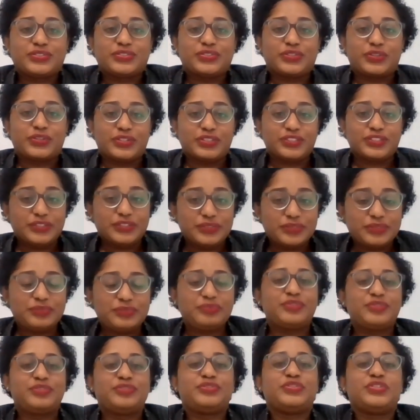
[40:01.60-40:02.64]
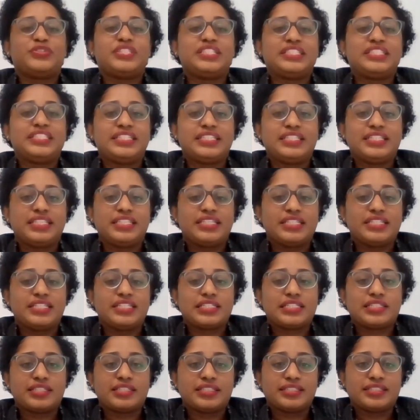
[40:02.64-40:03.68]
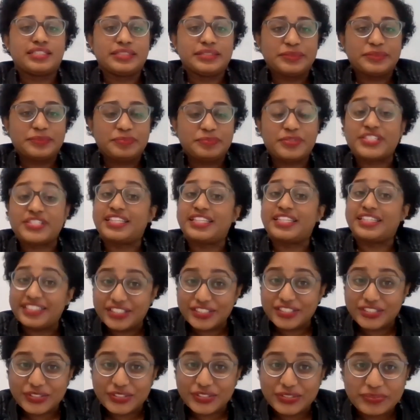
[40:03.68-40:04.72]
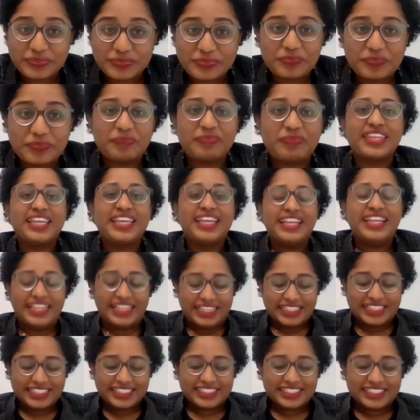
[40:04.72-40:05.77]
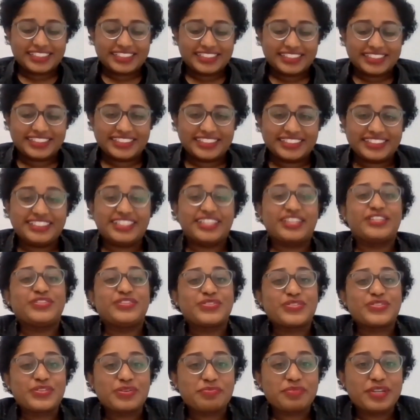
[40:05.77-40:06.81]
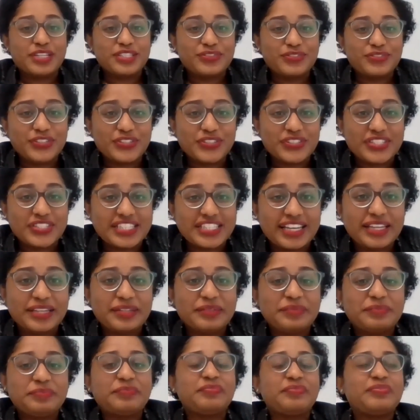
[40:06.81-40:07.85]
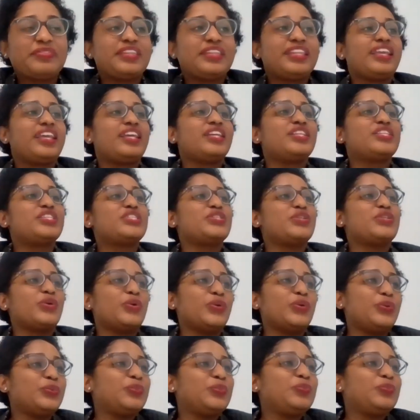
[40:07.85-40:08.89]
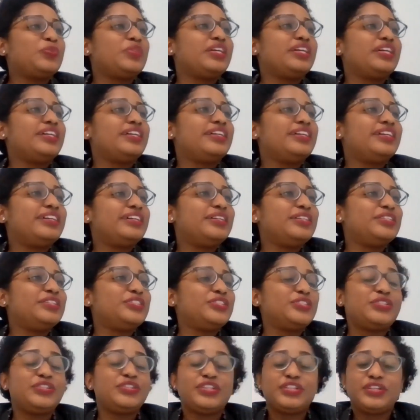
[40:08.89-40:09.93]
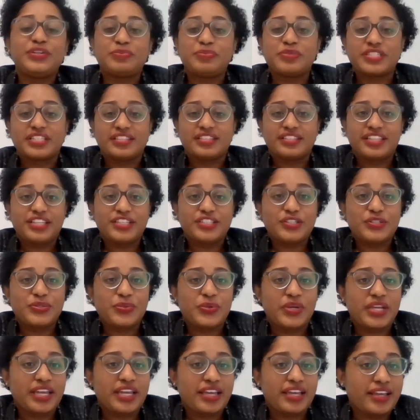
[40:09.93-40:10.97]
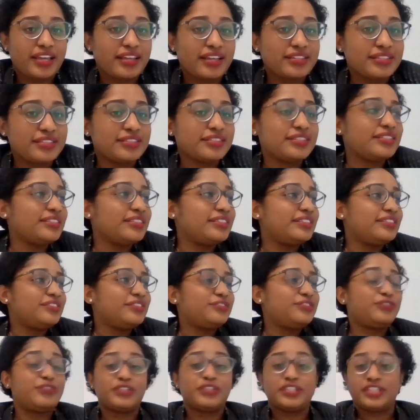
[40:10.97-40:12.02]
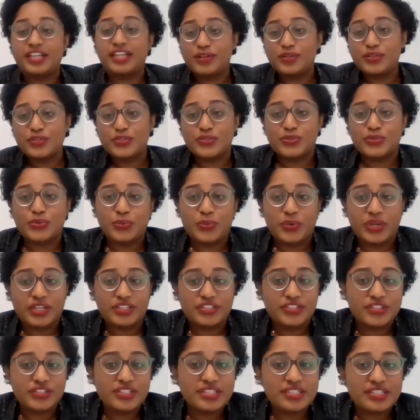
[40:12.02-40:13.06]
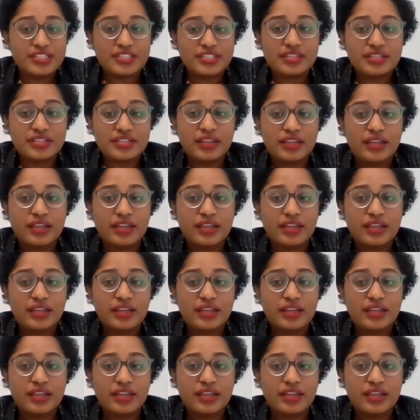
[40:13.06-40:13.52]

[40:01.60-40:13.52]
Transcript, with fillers: Antonio for this uh, presentation. Uh, thank you so much for your time. So uh, during your presentation, we had uh, for now two questions.